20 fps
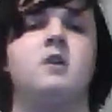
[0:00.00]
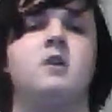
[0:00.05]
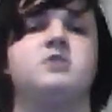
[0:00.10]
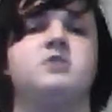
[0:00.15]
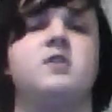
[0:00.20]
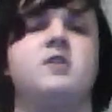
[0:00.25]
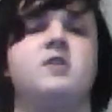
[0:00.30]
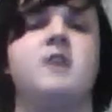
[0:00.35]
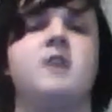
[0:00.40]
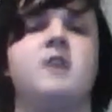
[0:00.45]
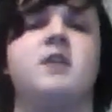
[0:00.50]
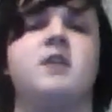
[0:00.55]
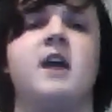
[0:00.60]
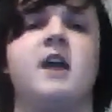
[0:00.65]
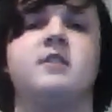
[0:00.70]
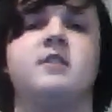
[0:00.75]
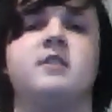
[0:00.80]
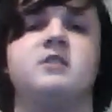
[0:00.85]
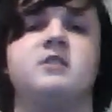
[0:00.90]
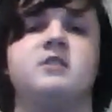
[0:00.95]
So now
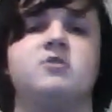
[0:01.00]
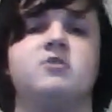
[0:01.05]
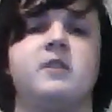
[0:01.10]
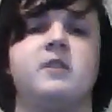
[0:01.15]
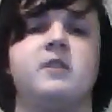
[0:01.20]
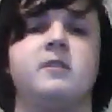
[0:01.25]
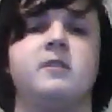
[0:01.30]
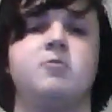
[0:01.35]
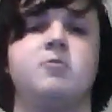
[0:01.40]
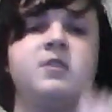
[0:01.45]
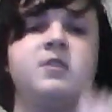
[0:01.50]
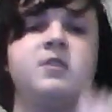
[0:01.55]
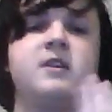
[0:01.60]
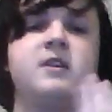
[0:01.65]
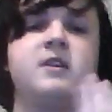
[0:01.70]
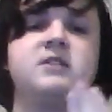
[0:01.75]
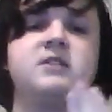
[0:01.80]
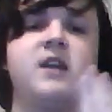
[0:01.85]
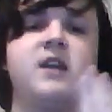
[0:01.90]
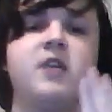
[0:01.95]
tying these three
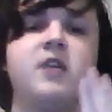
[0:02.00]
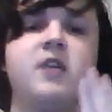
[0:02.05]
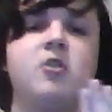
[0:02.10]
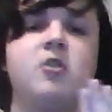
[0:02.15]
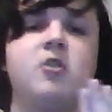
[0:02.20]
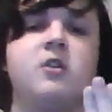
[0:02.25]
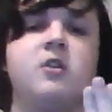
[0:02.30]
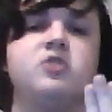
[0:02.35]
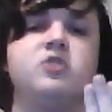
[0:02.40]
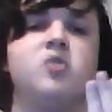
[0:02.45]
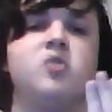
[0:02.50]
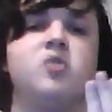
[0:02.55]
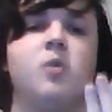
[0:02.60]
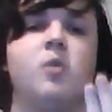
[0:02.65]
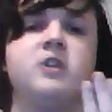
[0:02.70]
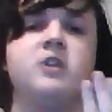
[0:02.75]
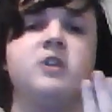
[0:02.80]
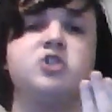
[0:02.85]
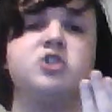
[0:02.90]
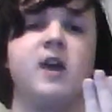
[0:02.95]
things together into a
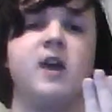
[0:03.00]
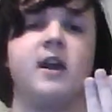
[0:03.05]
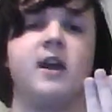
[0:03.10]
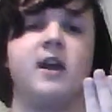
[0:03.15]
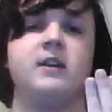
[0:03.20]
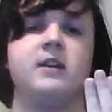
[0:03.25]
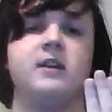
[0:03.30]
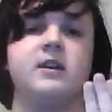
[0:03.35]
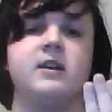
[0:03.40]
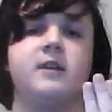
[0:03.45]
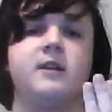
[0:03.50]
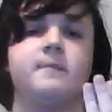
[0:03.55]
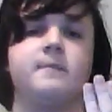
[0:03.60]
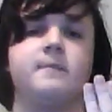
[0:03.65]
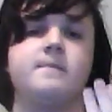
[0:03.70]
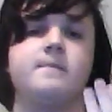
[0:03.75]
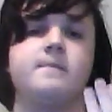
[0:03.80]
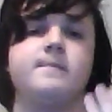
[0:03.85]
one-shot idea,